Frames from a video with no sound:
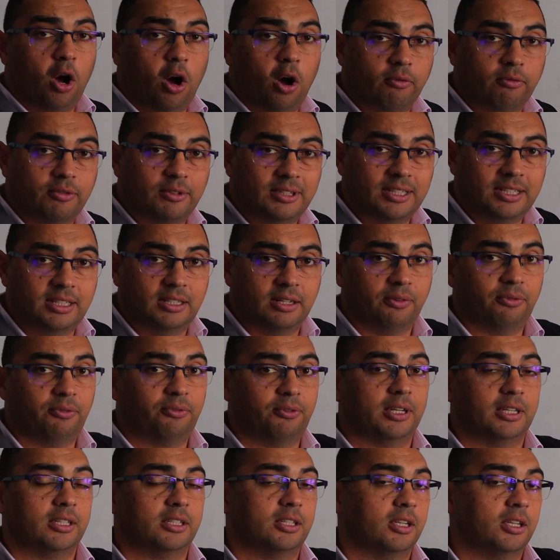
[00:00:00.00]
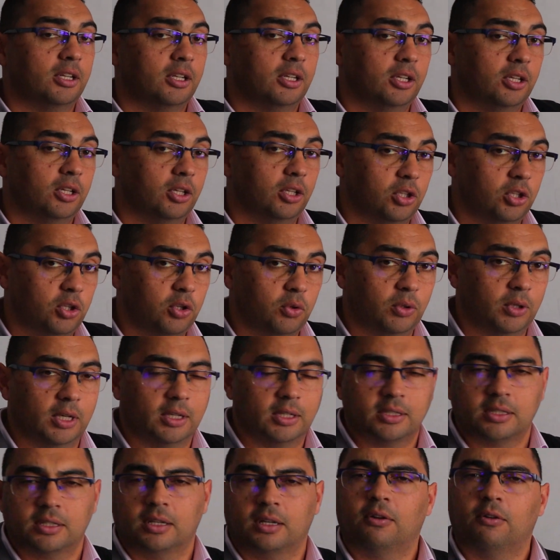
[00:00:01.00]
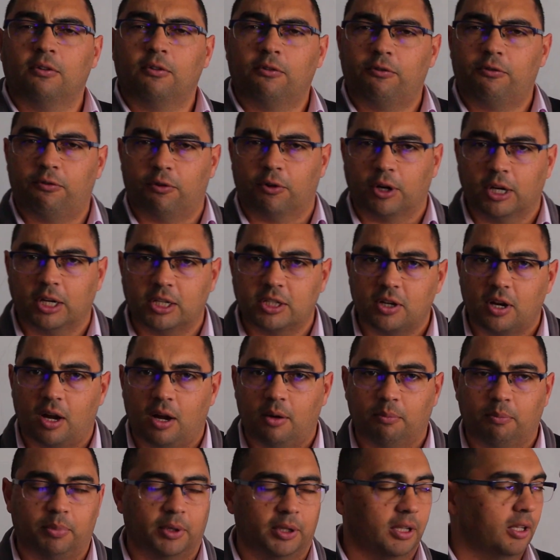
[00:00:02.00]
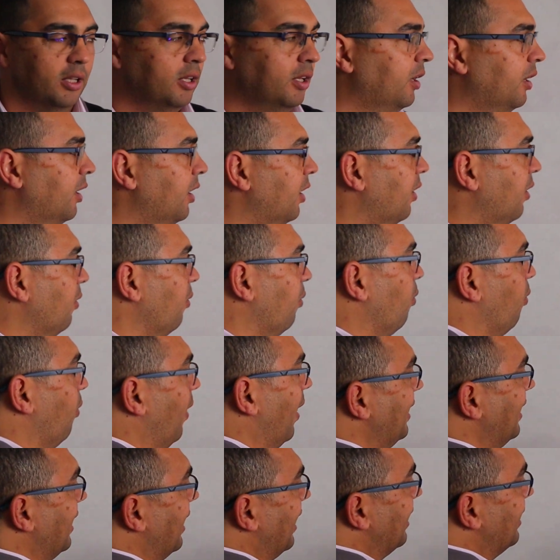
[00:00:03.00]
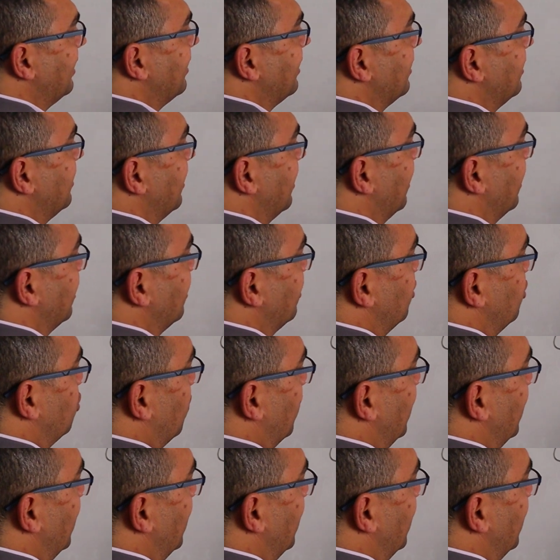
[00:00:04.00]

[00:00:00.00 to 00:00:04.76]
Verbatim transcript: of different units. For example, one hundred